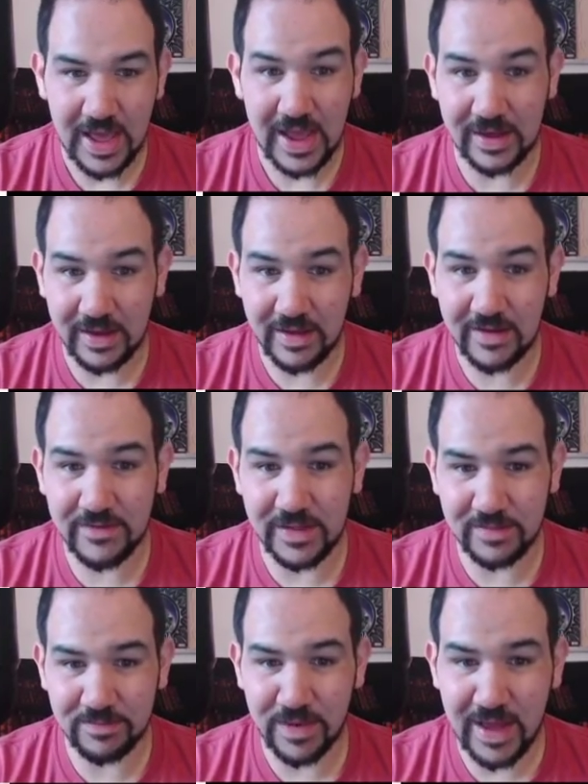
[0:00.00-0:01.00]
I love
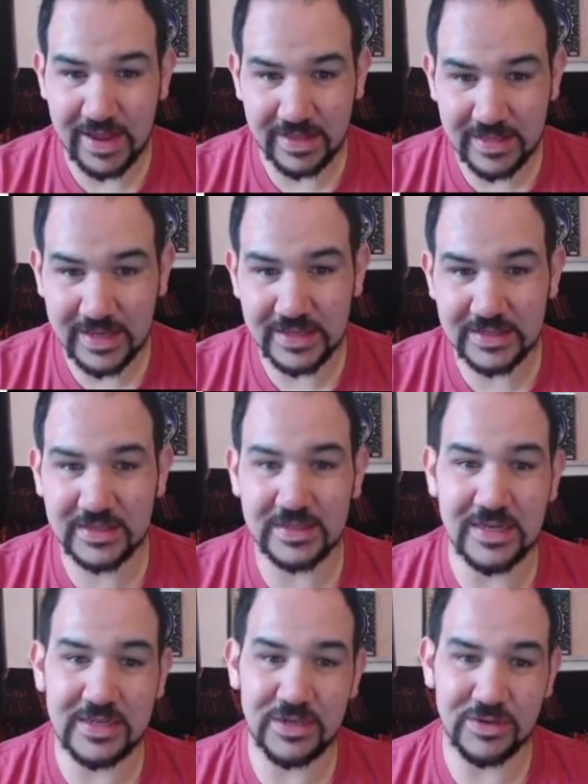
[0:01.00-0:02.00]
that buying this
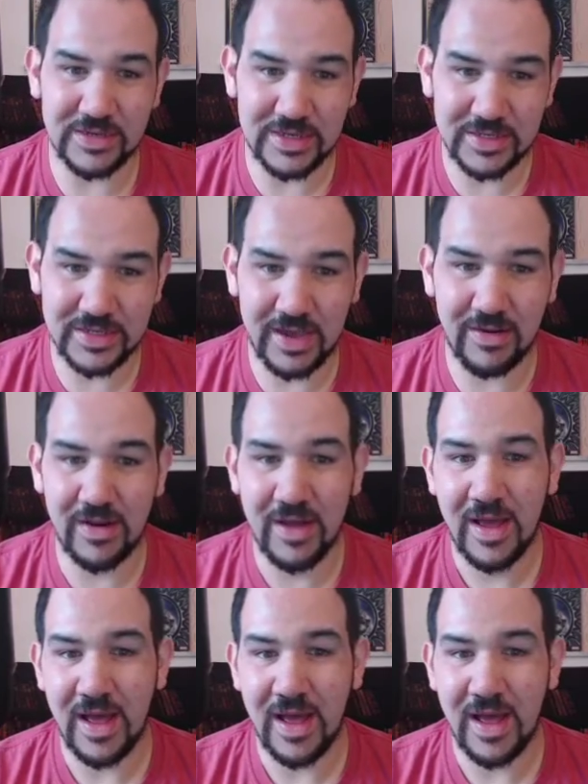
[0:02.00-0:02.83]
gets you a discount